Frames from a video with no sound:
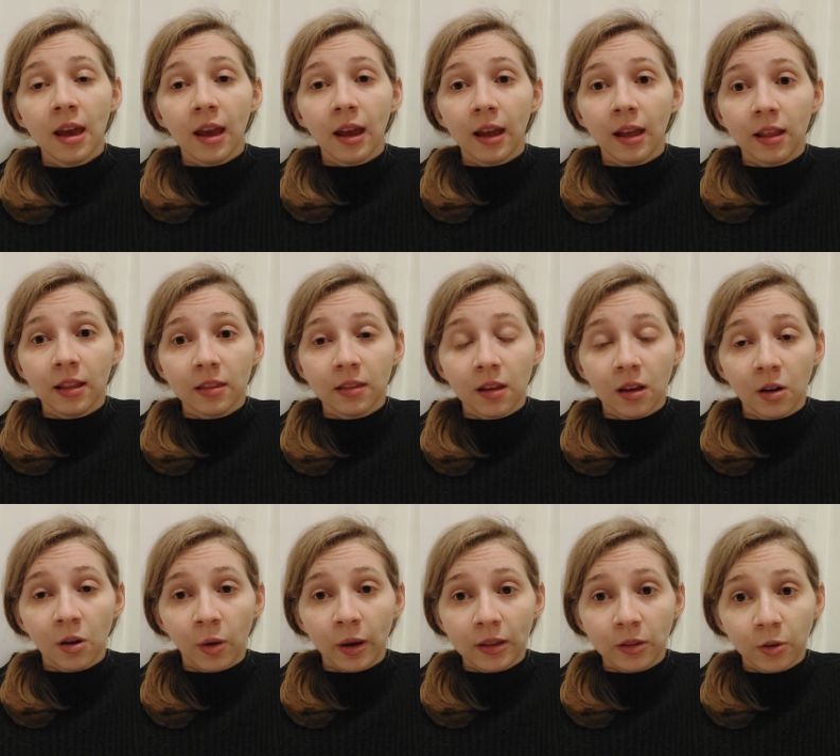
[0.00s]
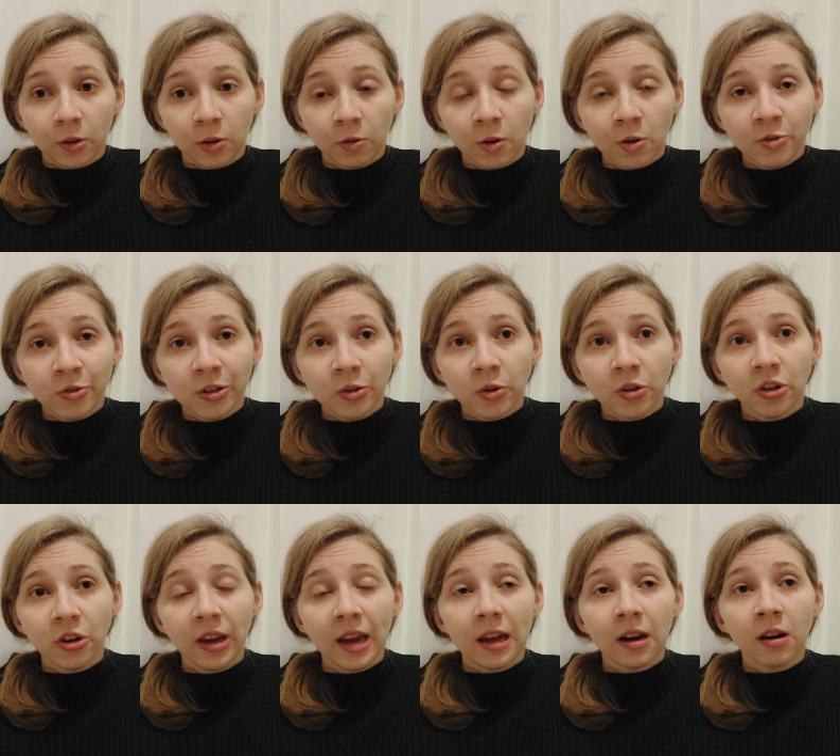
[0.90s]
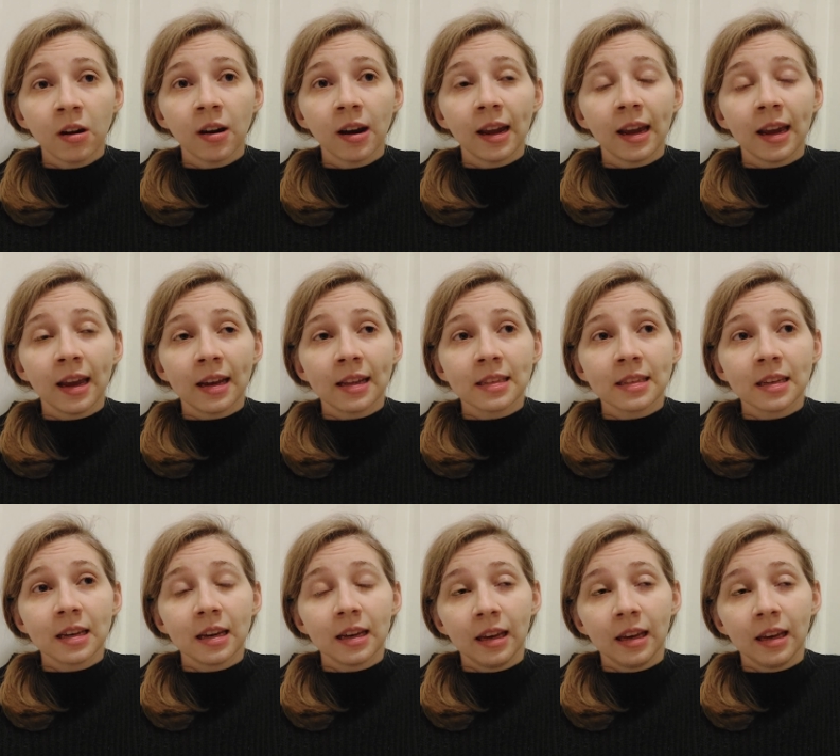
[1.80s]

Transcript: and going to the grocery stores together and